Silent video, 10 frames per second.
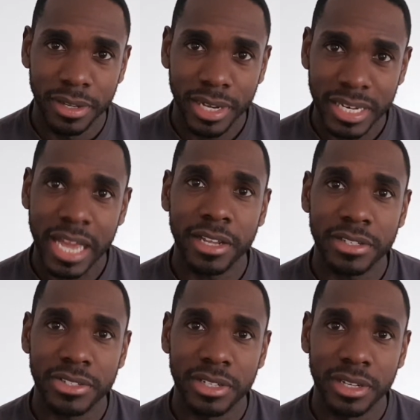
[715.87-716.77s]
and that
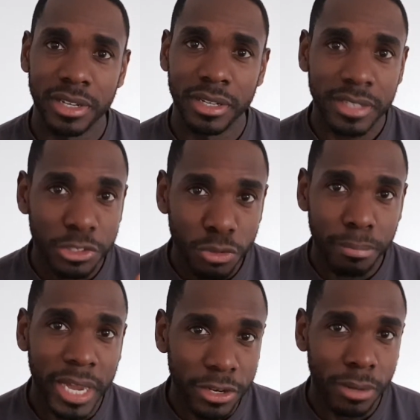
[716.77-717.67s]
is that you
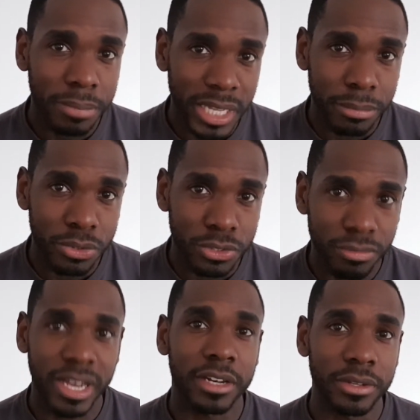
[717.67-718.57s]
may not be able to
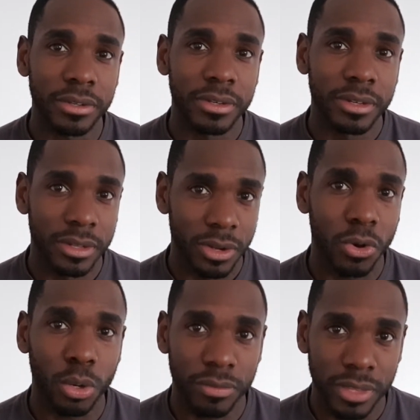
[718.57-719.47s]
value
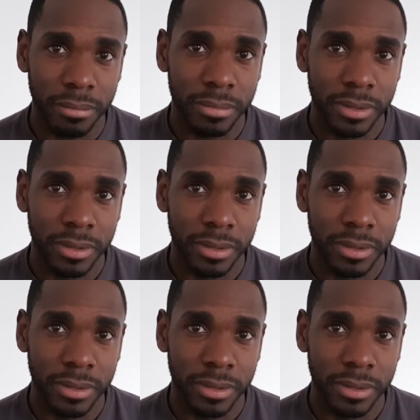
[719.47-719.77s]
all of them.